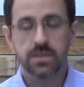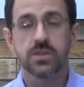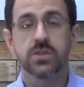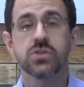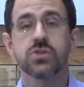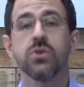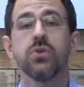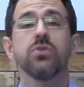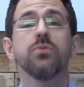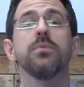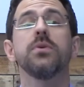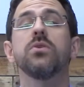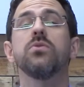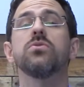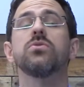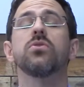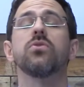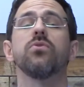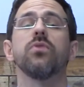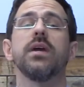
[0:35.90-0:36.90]
The shoes will be used
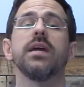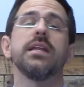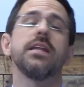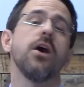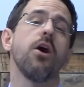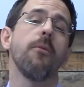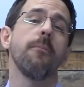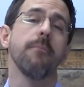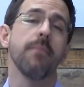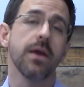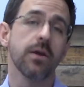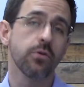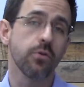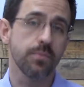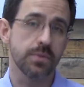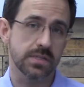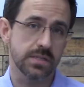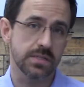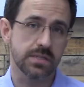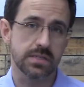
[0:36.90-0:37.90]
to create and help
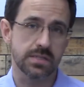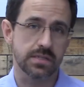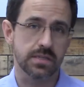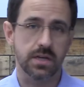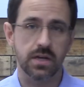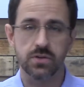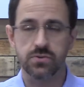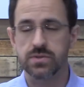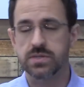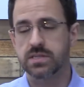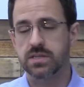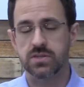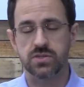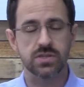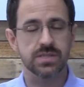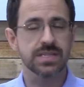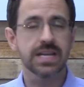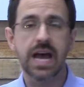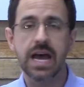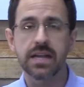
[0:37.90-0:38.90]
micro-businesses in countries such as
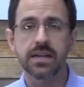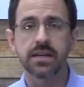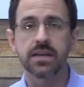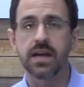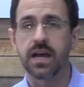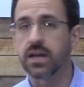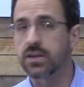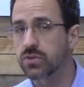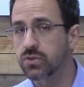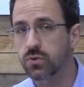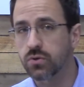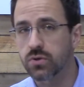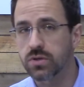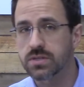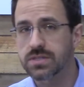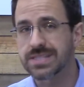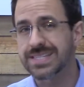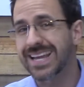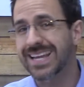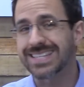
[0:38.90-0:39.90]
Ghana,
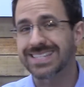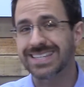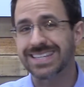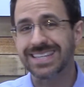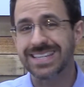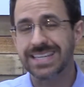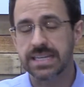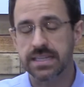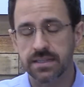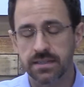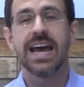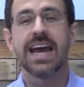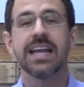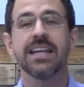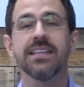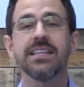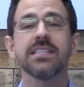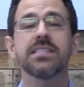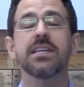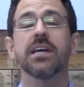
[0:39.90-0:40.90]
Honduras, Tanzania. And in
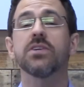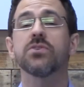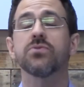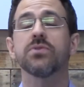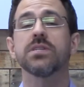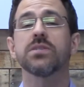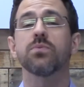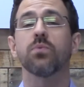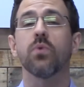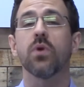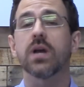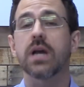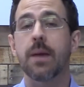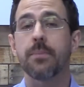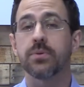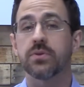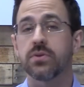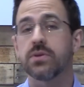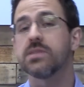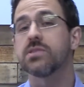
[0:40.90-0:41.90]
these countries, work
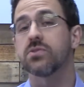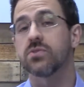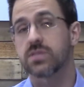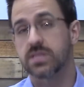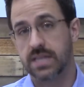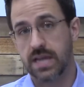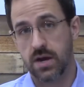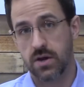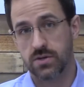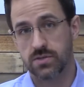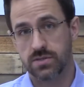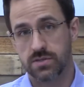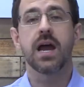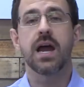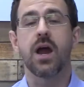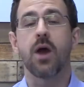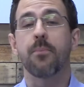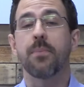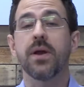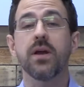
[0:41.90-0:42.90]
opportunities are scarce.
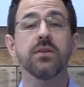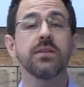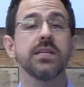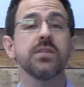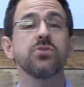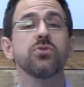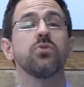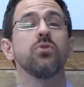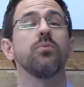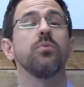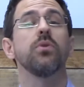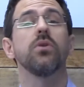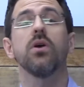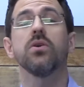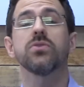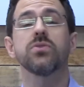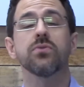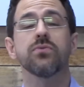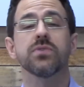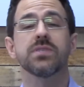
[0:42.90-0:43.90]
Our parent-teacher group will
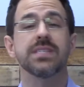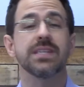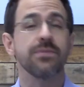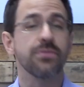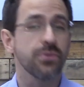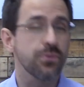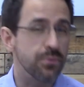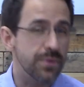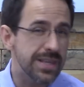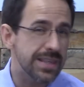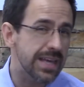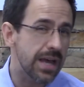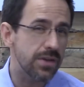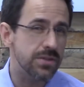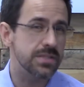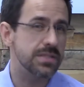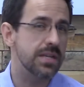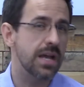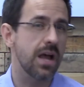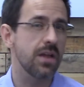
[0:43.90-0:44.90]
also receive
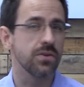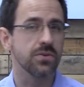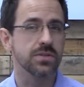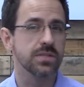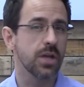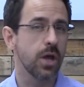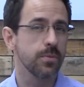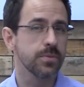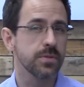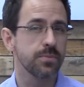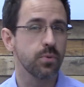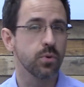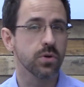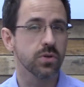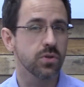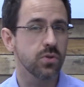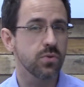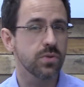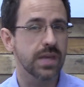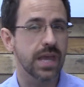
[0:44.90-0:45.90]
$3,000 to help support
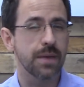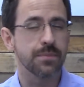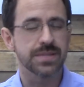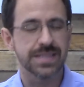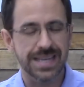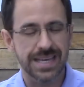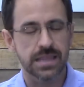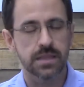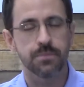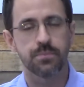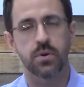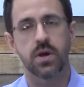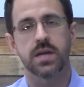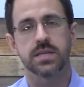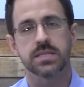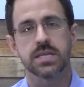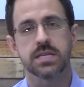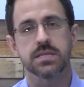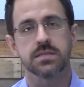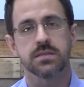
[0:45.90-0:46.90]
youth camps in the
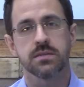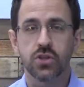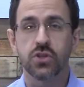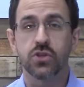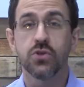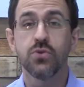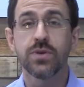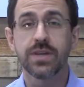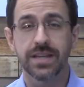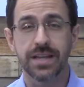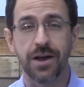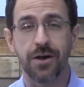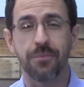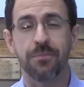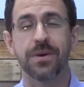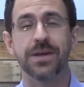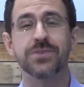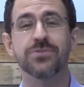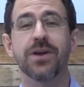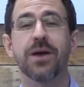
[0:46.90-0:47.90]
process. You can help
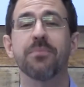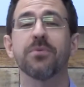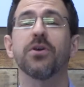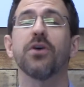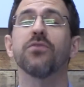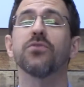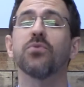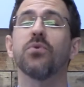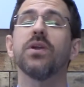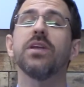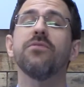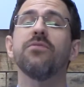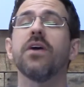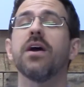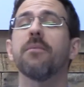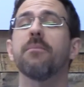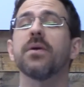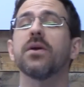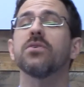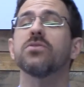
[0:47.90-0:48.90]
by dropping off
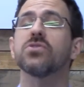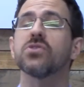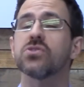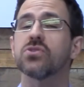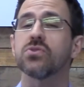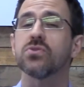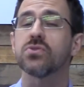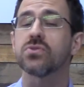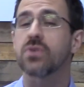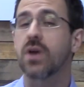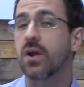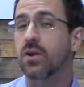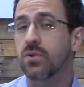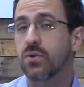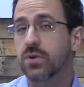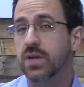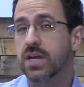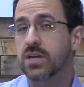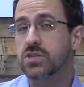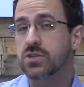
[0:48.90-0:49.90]
25 pairs of shoes to our
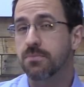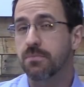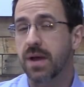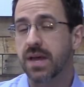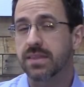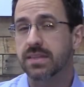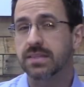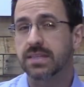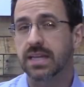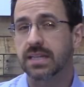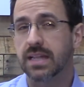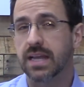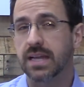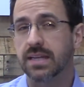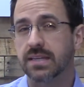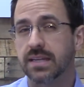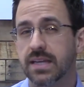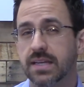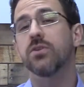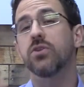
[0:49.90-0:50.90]
location by the deadline
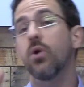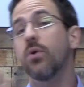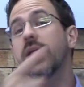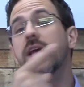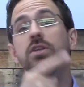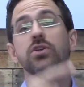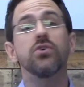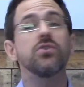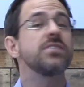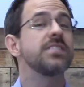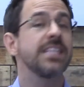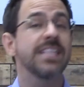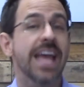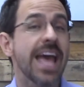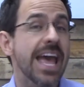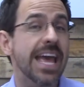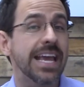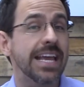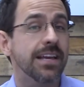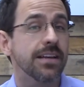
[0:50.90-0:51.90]
date. Donate yours
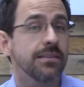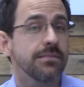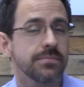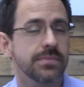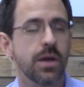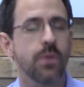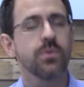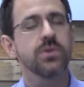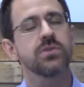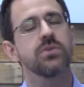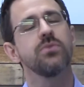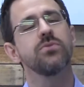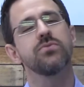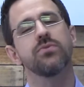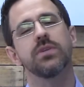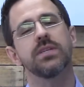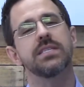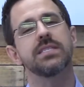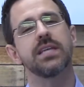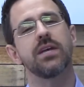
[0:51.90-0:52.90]
today! Now, which of those
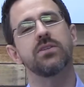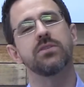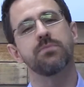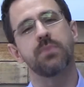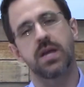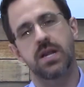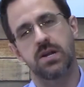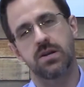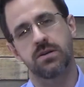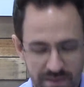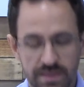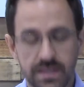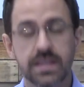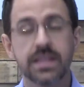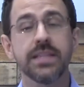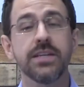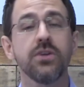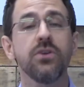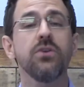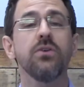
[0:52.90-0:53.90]
really sounds better? The
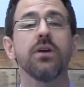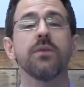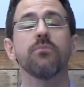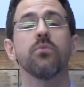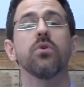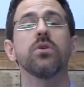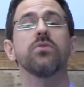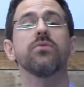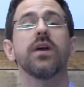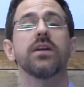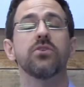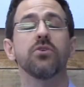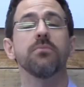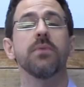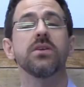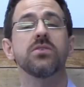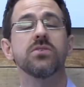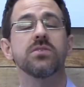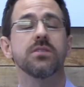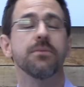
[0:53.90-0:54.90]
clearer and more direct your
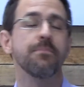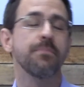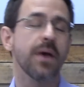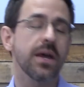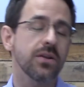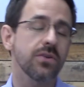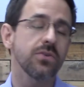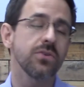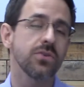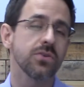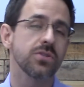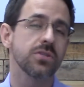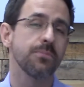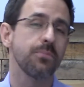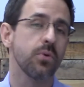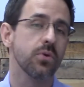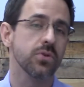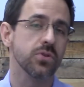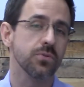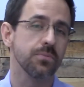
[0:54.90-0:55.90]
message, the better your
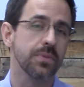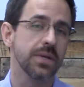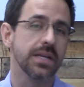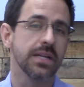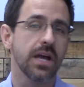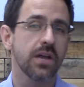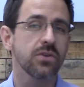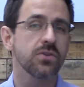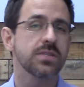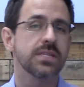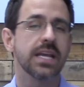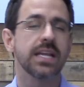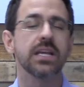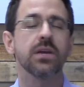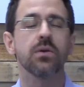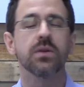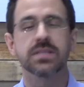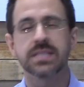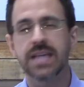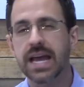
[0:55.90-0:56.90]
supporters will be in understanding
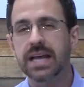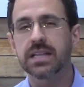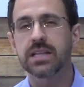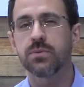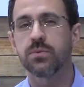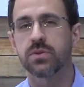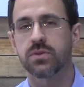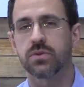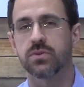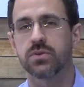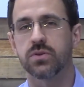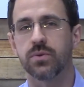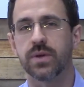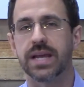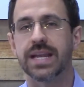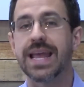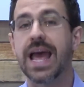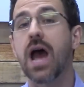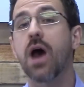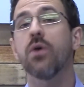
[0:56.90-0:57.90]
exactly what they're doing and
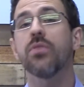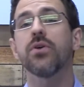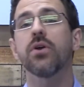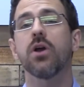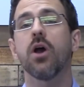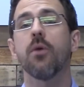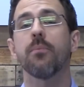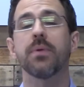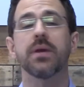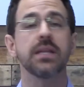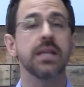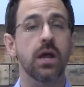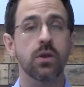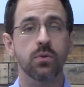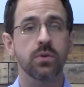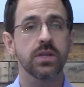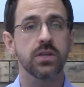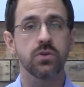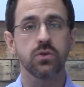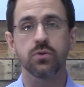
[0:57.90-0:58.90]
how they're helping not
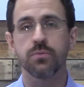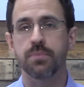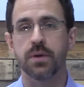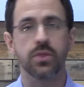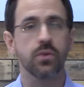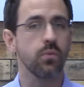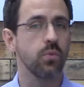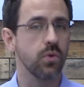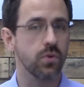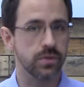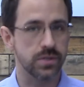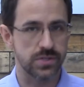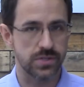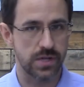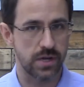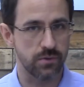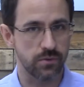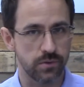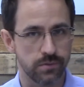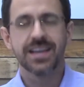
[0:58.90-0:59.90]
only you, but the world in
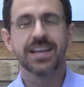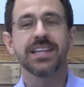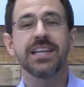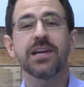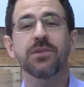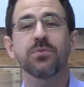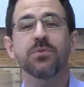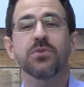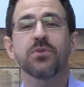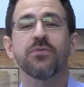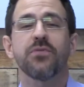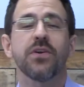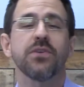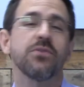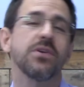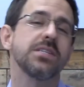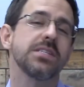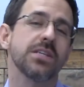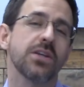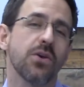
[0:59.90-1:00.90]
general. Connect with your
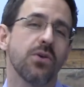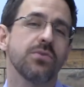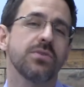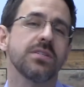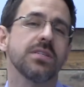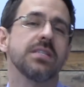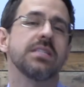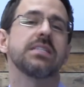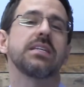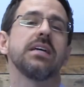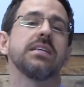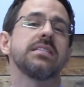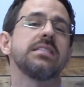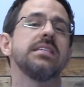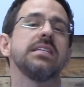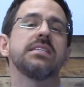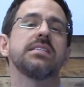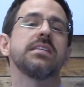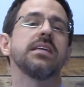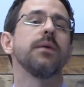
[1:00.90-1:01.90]
fundraising coach to discuss
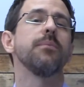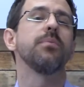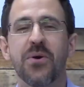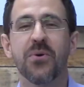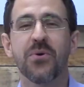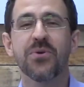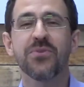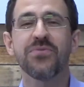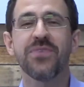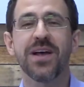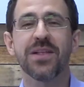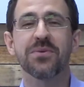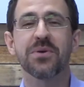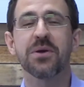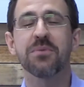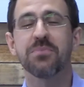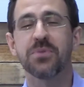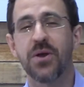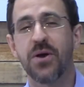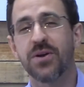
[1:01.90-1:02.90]
this tip, or follow our
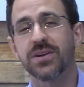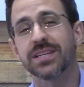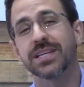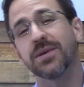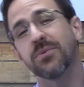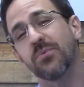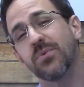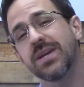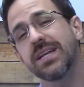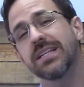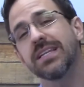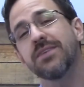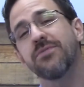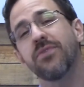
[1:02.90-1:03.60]
blog and get weekly